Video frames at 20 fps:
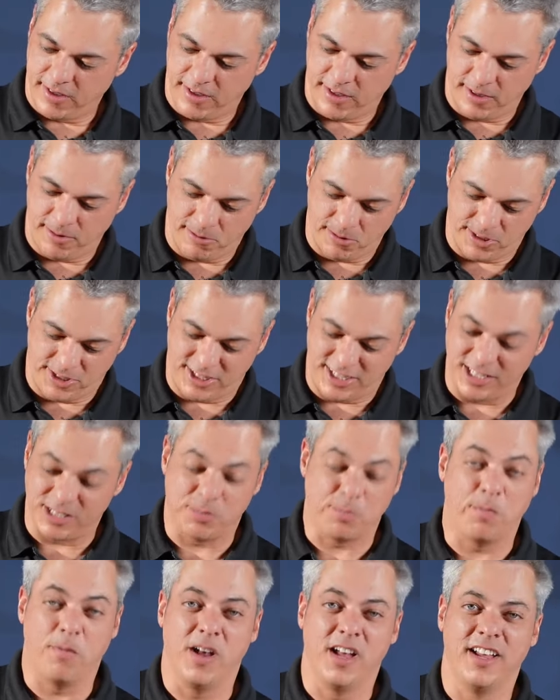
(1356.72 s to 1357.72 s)
It was
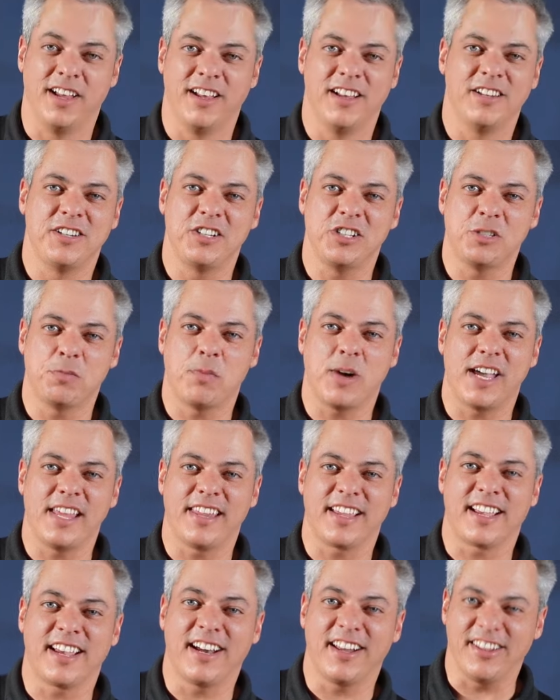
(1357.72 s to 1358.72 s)
just by
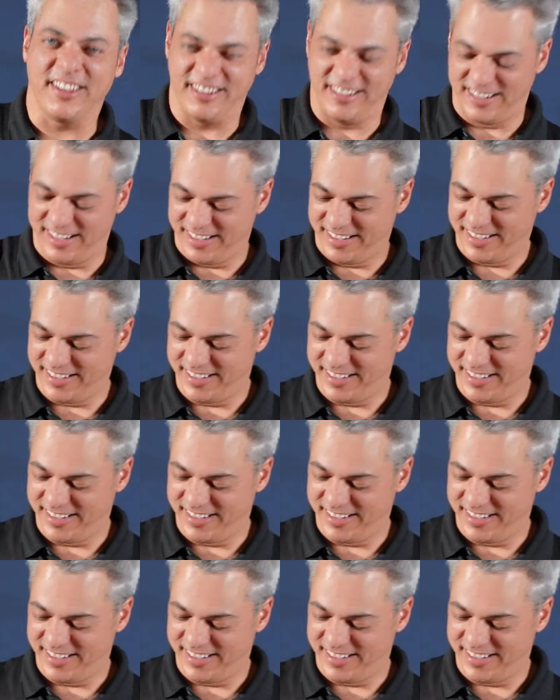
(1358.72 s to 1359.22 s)
the color.